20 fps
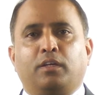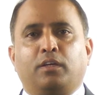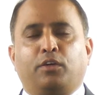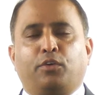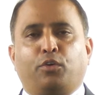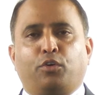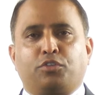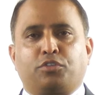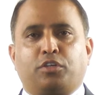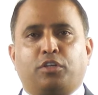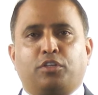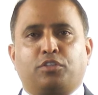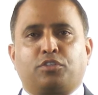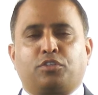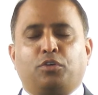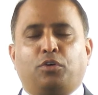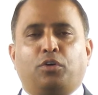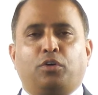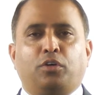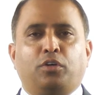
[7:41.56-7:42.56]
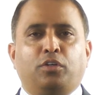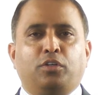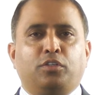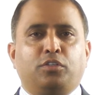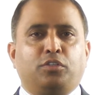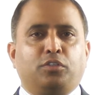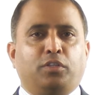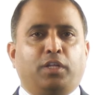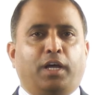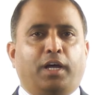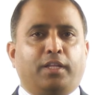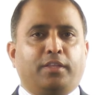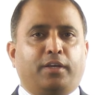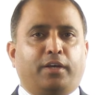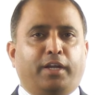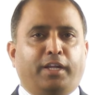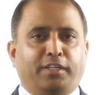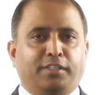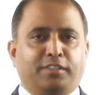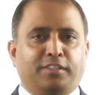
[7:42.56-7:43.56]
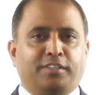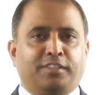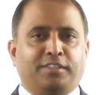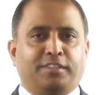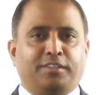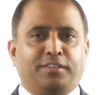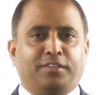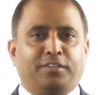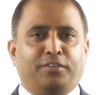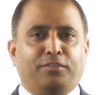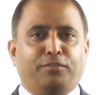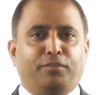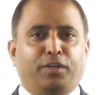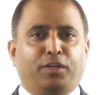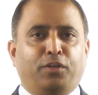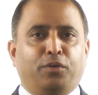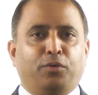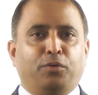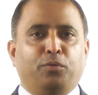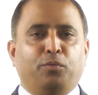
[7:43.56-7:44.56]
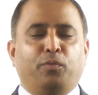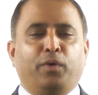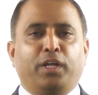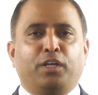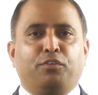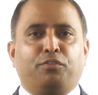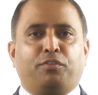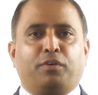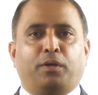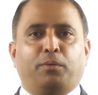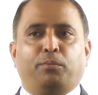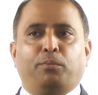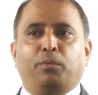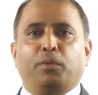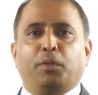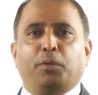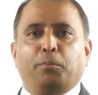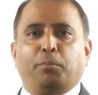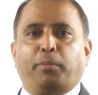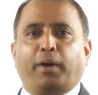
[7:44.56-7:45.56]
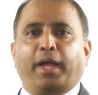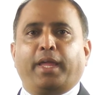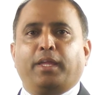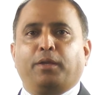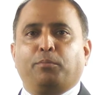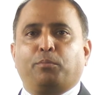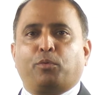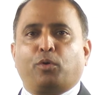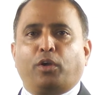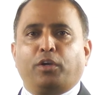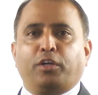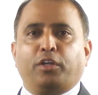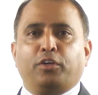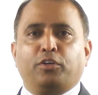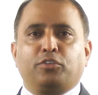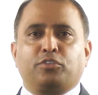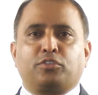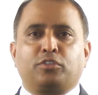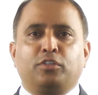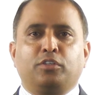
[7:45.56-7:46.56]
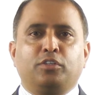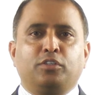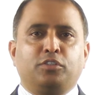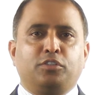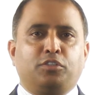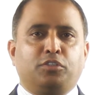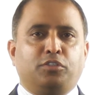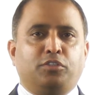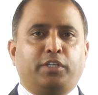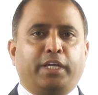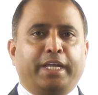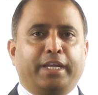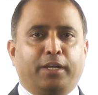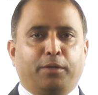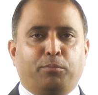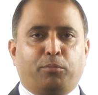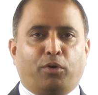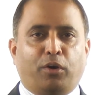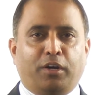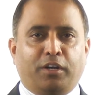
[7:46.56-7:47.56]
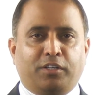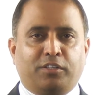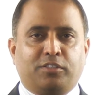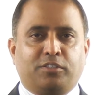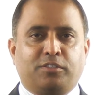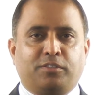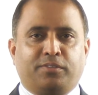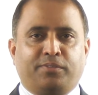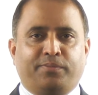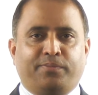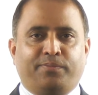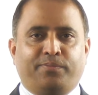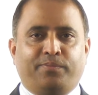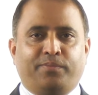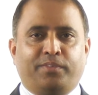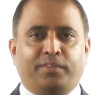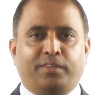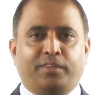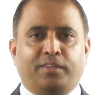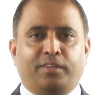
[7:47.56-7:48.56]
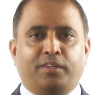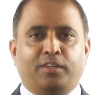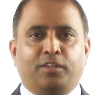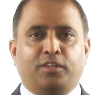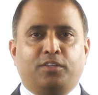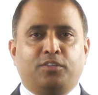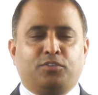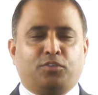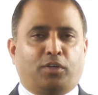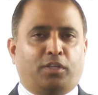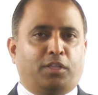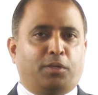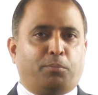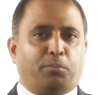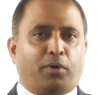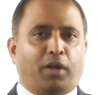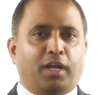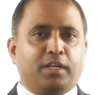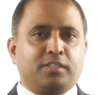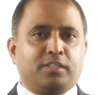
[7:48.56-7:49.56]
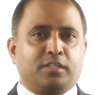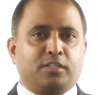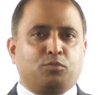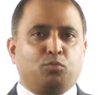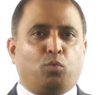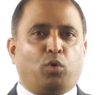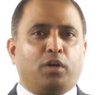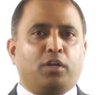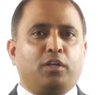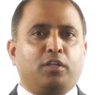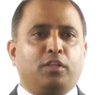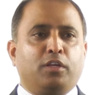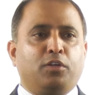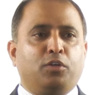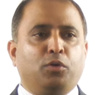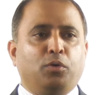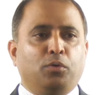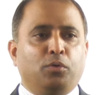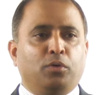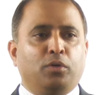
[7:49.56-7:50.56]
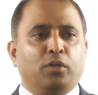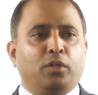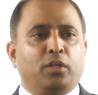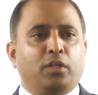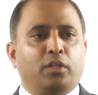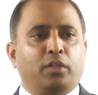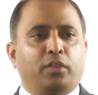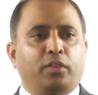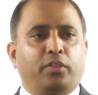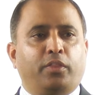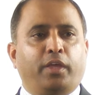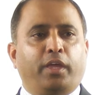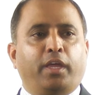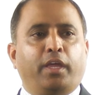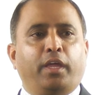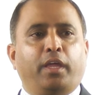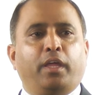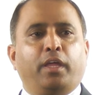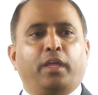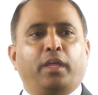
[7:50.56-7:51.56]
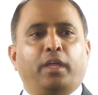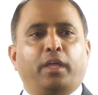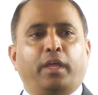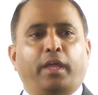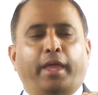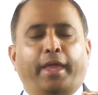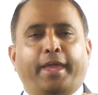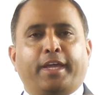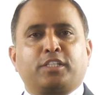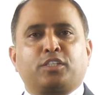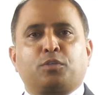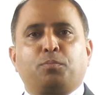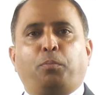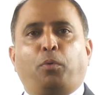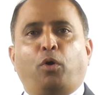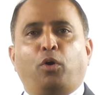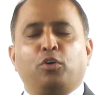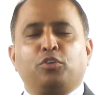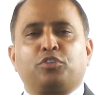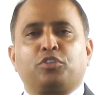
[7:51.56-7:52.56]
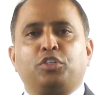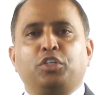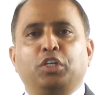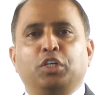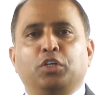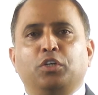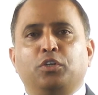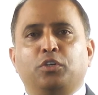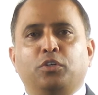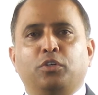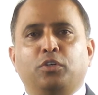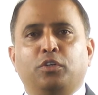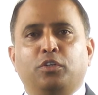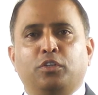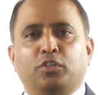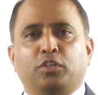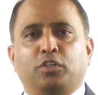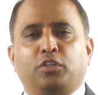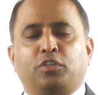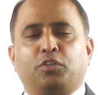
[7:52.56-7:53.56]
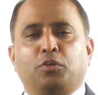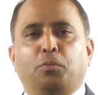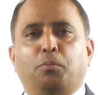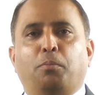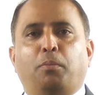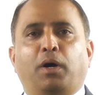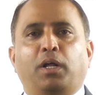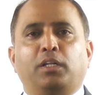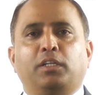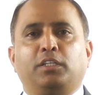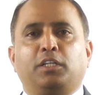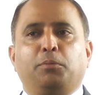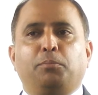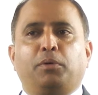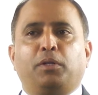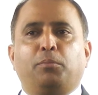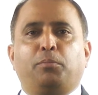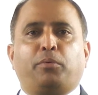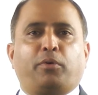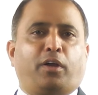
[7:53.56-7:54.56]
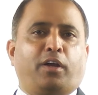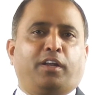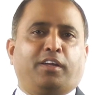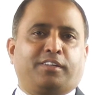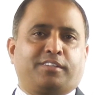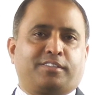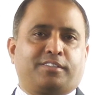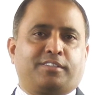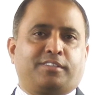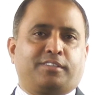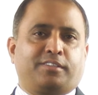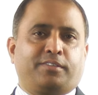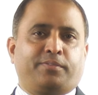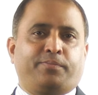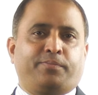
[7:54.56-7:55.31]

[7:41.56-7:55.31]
grocery store to the other end when you went from buying produce to dairy products. So in the process, what did they do? They exposed you to multiple products.